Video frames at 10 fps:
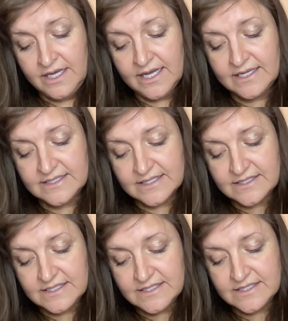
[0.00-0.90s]

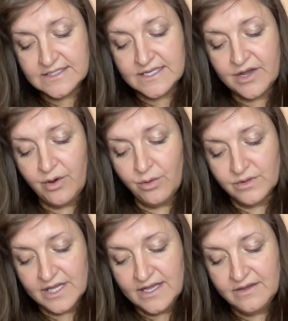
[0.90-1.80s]
Existence is the
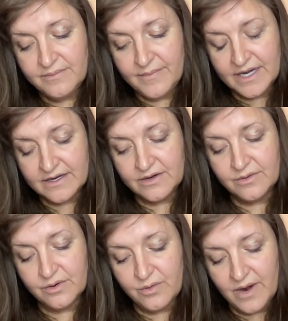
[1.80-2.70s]
only merit
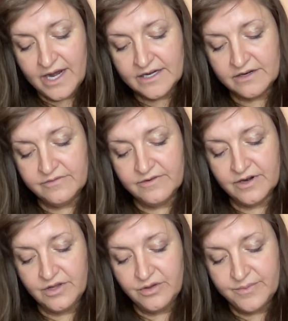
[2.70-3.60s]
required for
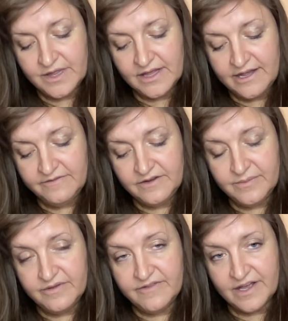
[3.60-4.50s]
a human life to
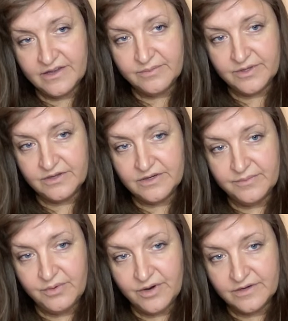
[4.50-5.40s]
be valuable and
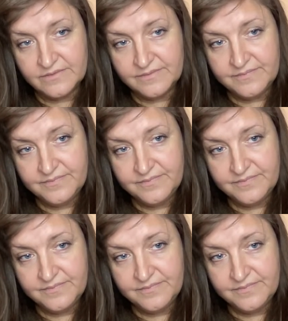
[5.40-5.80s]
important.